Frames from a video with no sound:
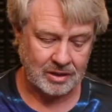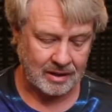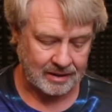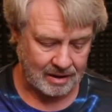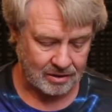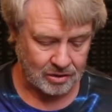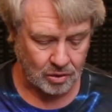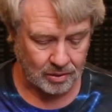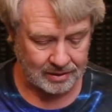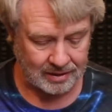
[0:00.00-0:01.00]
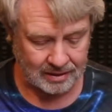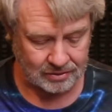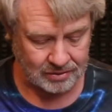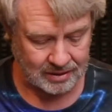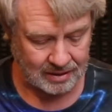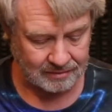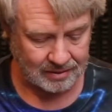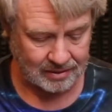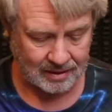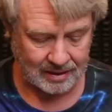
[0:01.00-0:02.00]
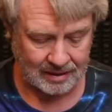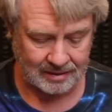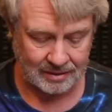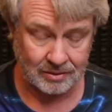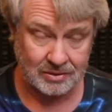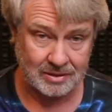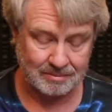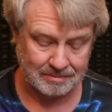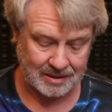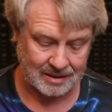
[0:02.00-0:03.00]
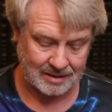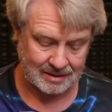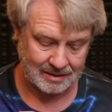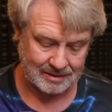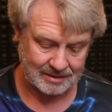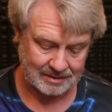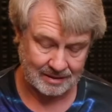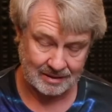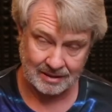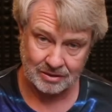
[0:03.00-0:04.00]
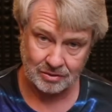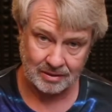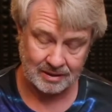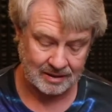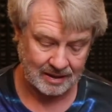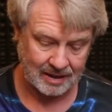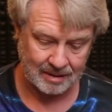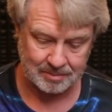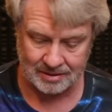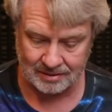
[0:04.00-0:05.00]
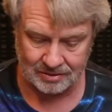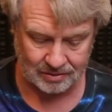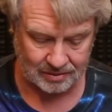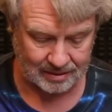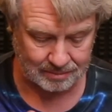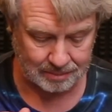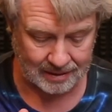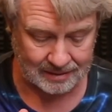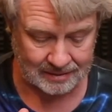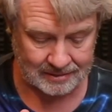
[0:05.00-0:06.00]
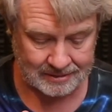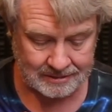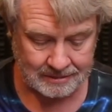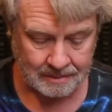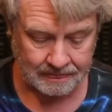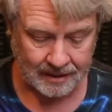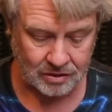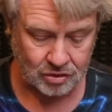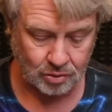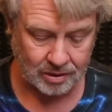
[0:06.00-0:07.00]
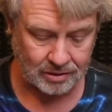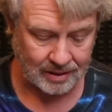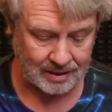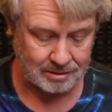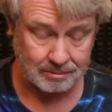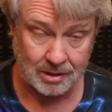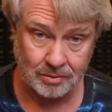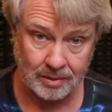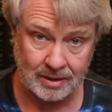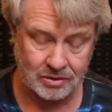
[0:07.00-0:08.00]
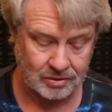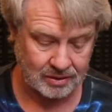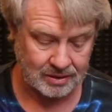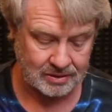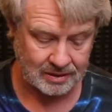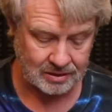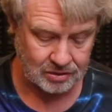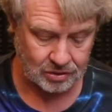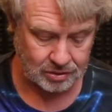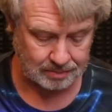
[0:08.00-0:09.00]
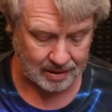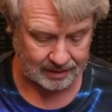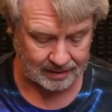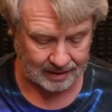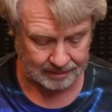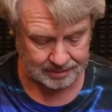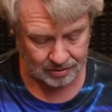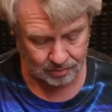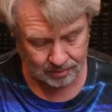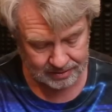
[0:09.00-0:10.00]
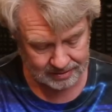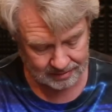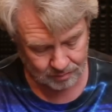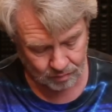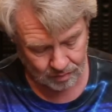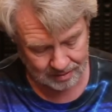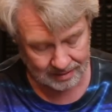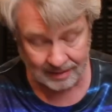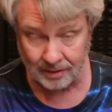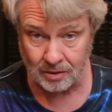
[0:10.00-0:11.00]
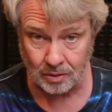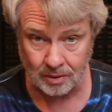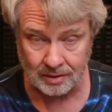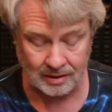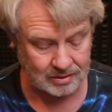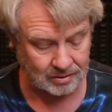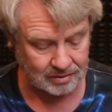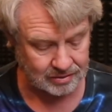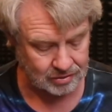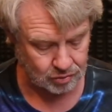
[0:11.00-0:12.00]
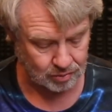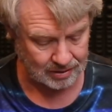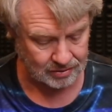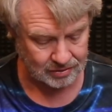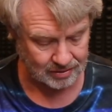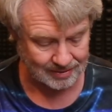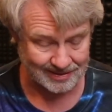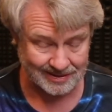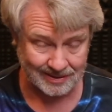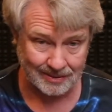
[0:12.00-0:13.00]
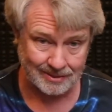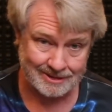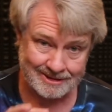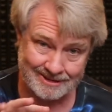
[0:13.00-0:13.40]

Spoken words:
a lot of iron core inductors and everything, and they used some big electrolytic caps in the circuit. But in the tweeter and the mid-range circuits, they did use some polycaps, and there was one layer core inductor on the tweeter circuit. So,